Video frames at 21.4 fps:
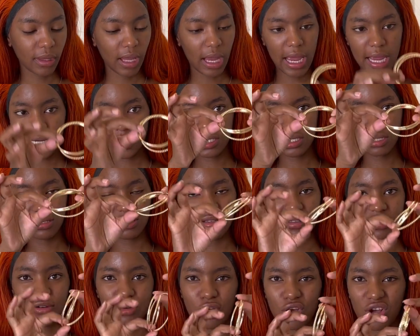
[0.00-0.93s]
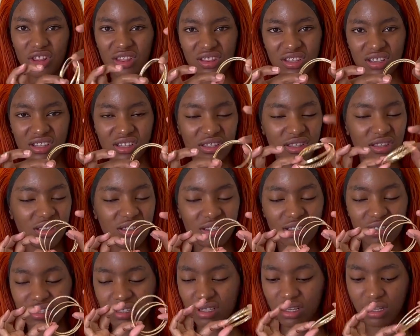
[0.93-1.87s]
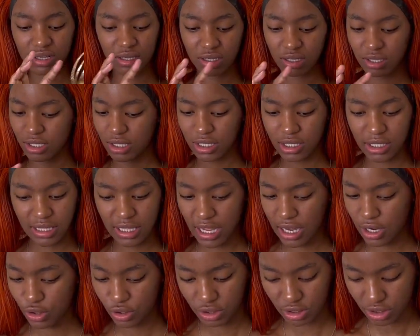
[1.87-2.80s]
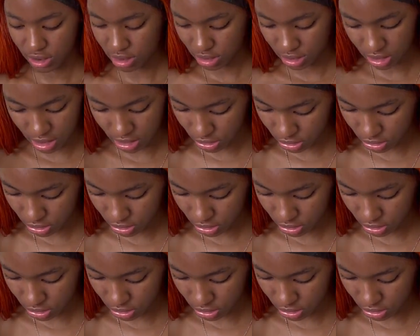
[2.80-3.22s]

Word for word: I just got these these uh, they are not they're